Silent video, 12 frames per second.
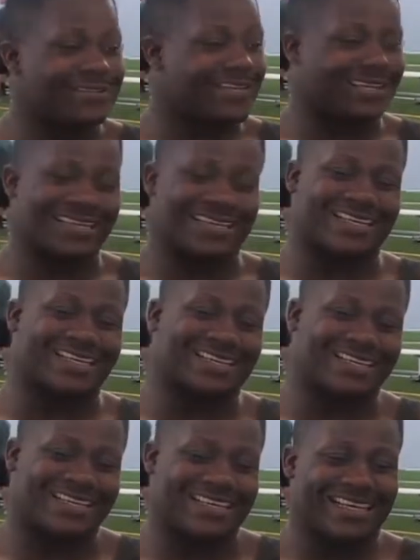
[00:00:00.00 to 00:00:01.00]
It was.
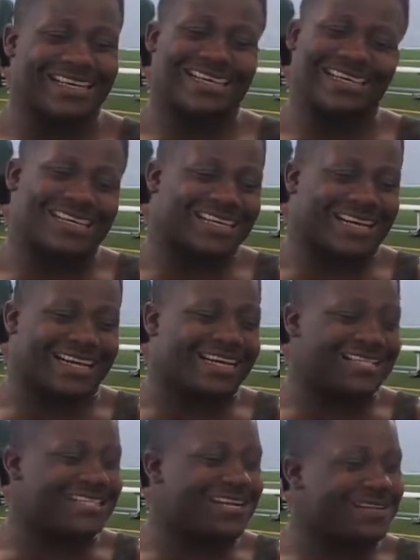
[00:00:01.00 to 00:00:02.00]
I
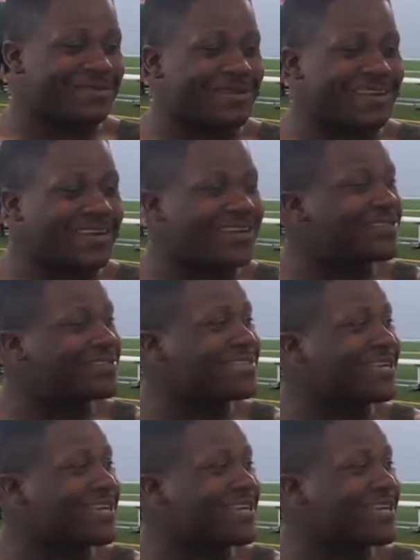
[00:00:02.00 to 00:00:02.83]
got shocked about 100